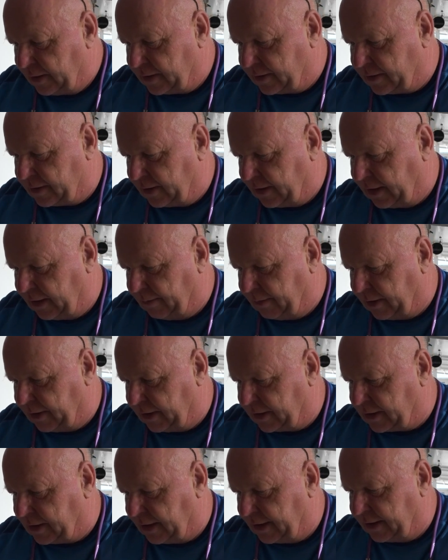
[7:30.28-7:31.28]
Simon,
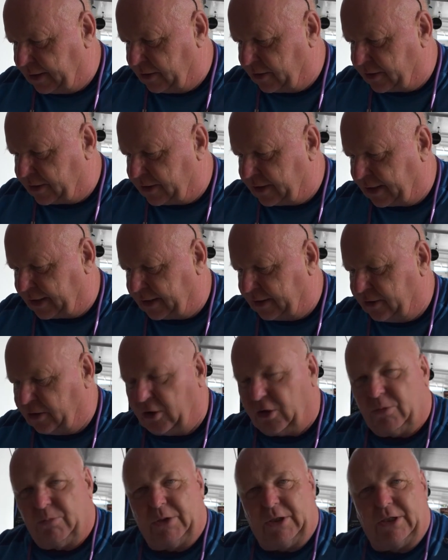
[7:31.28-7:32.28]
it's like your second
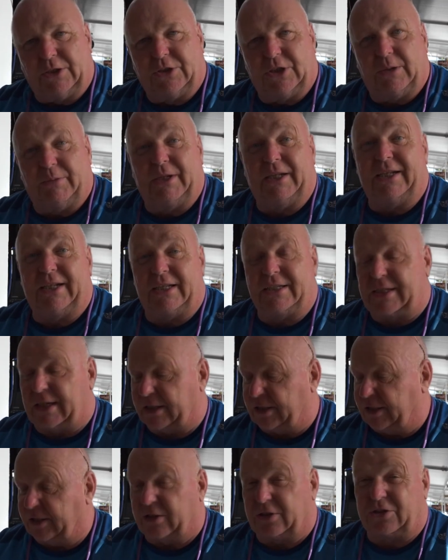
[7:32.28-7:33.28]
home, Little Germany. It is,
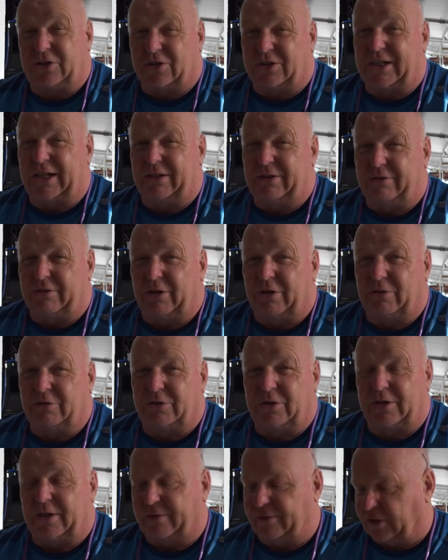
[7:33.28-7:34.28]
actually, because it's just down the
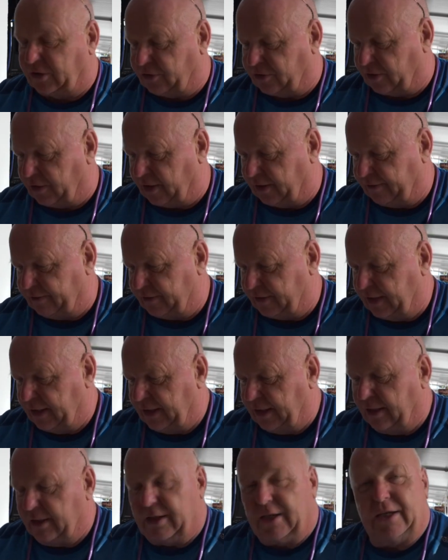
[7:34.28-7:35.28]
road, so I don't have to drive.
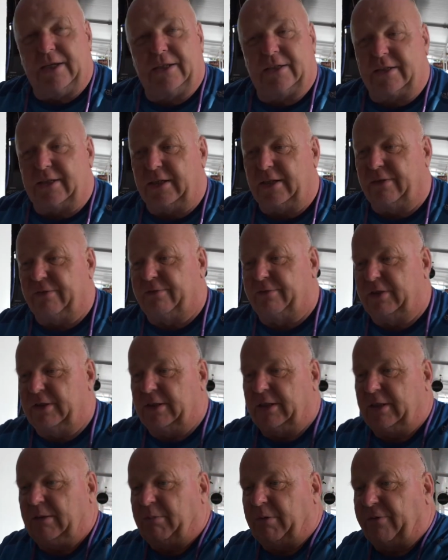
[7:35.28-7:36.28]
And I can have
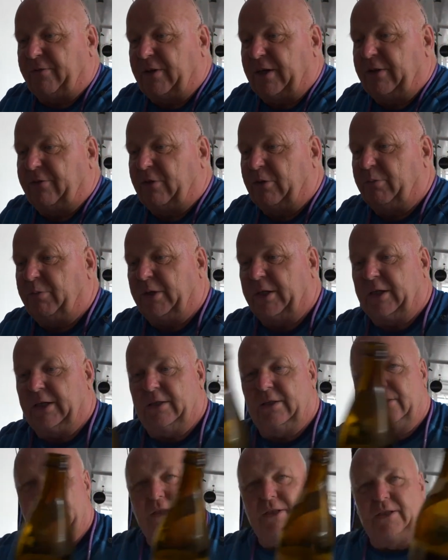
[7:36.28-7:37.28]
my favourite
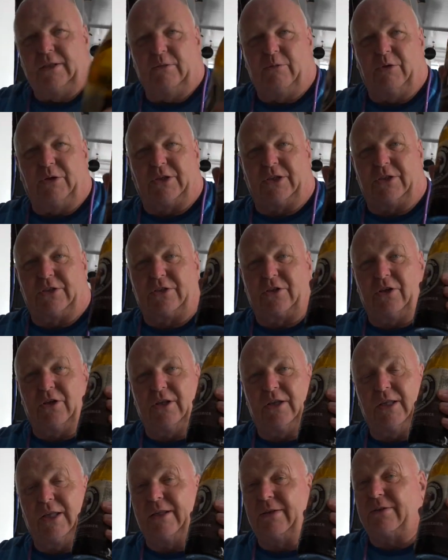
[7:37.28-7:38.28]
beer, which has
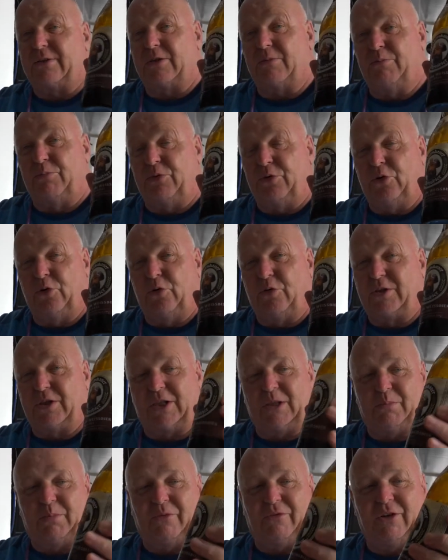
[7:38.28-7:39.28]
got it's brewed
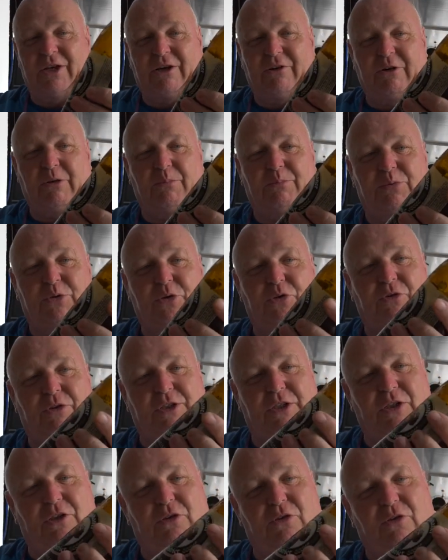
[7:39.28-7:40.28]
to the Bavarian
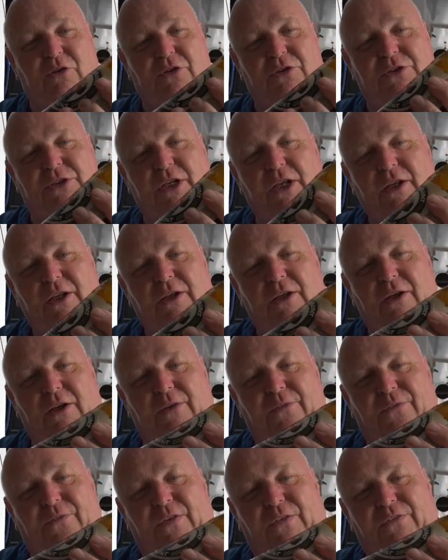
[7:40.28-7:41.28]
purity laws
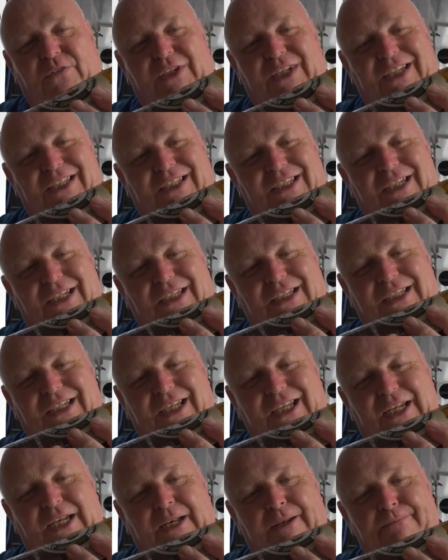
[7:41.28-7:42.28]
of
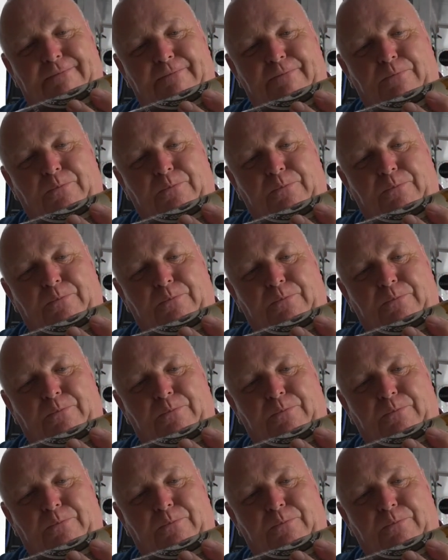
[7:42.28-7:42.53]
1516.